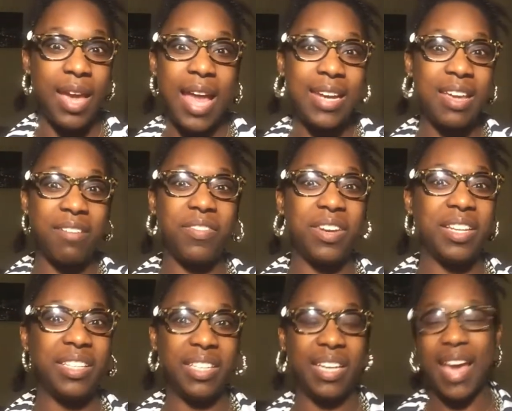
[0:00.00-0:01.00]
I
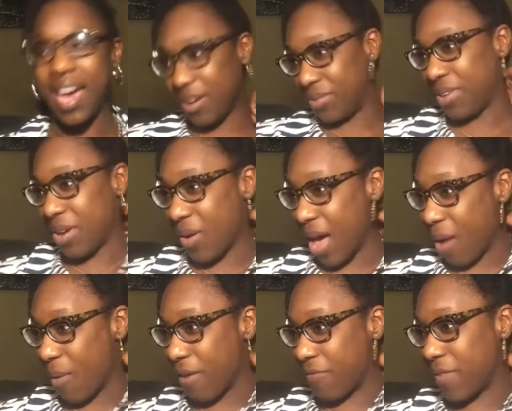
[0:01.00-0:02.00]
don't know
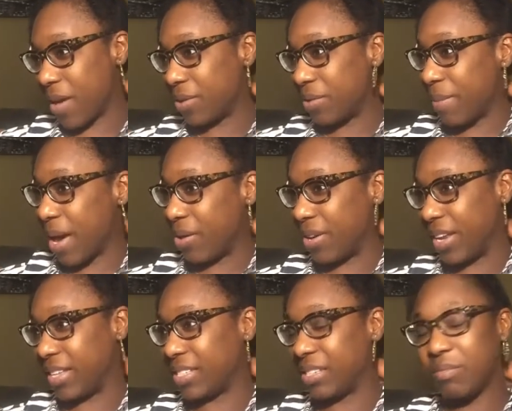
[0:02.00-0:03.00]
how I felt about
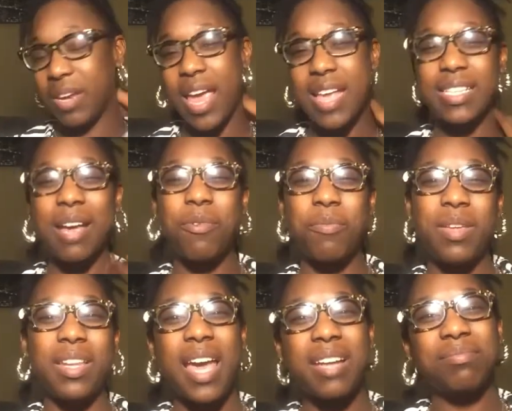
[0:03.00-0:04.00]
it. Some days I would be
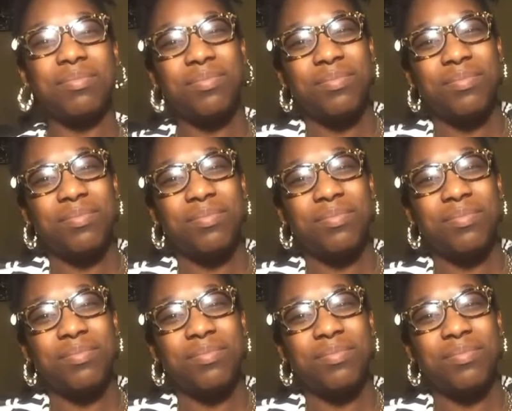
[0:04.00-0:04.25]
like,